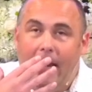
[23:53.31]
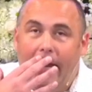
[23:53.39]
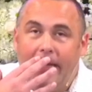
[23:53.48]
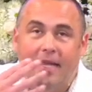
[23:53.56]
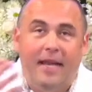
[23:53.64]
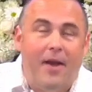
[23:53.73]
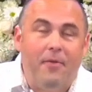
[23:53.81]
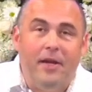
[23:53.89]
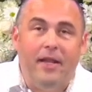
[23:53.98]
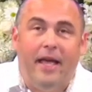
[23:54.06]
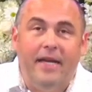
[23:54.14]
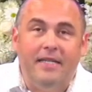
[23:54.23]
And then I
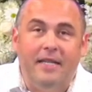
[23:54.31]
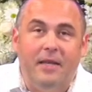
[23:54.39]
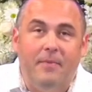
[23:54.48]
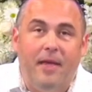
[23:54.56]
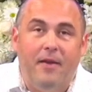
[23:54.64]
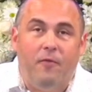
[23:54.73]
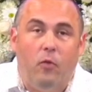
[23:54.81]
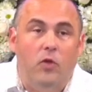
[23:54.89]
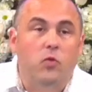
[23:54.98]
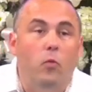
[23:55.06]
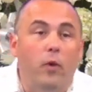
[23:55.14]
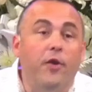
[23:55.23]
realize that the metaphor
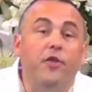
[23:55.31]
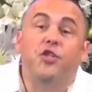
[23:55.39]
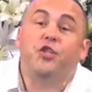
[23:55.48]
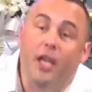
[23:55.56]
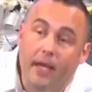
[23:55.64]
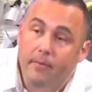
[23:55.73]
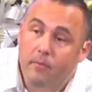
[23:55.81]
is we're the sheep.